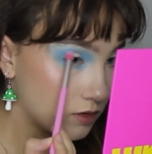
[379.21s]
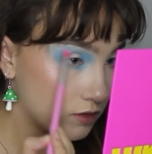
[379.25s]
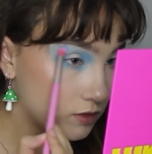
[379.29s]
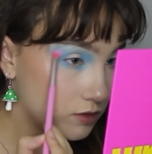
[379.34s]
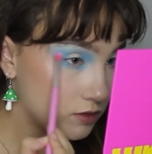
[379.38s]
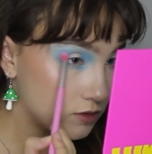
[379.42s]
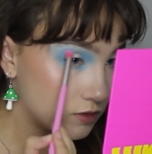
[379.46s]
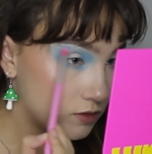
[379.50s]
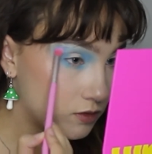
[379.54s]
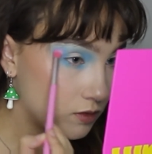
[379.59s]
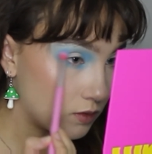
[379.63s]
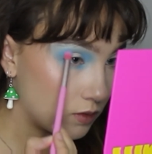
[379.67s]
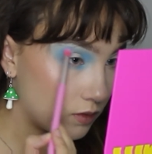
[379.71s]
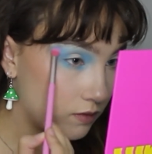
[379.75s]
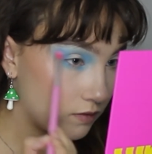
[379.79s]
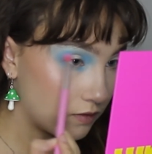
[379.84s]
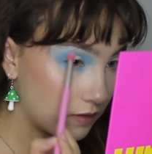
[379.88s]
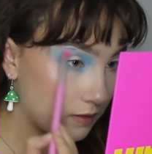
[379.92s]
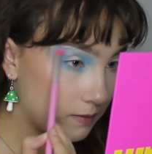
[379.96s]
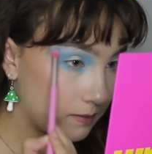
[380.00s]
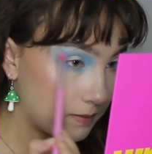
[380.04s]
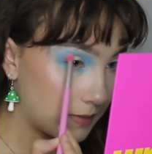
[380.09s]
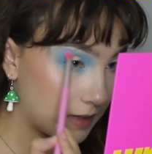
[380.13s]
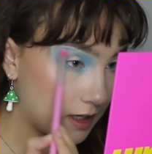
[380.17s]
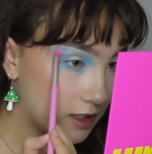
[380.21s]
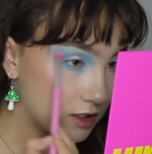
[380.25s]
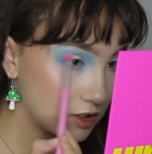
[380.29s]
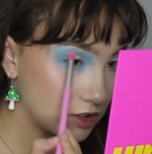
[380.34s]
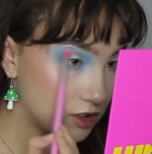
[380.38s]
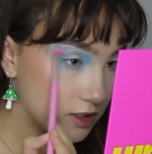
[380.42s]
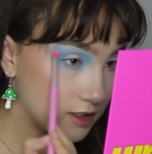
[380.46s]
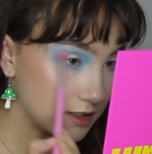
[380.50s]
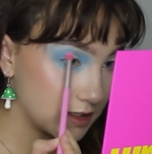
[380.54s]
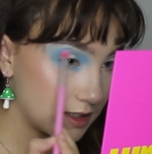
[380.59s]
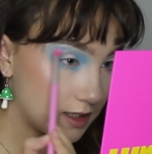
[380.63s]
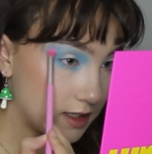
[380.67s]
sort of
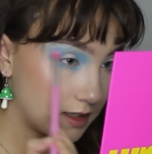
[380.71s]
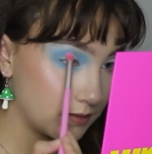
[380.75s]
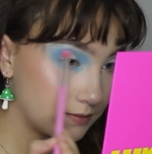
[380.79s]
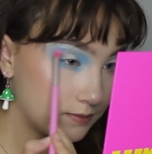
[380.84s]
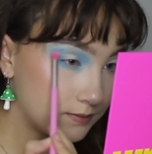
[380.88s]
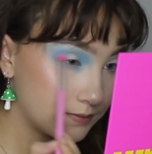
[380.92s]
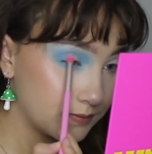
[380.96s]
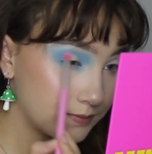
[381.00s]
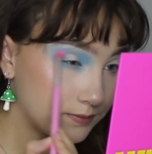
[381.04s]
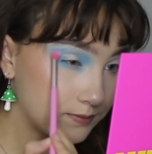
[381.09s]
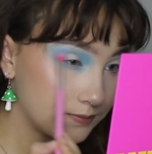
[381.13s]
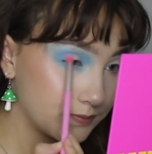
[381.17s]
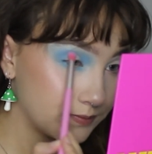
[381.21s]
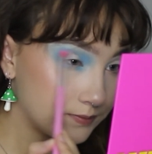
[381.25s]
matches in.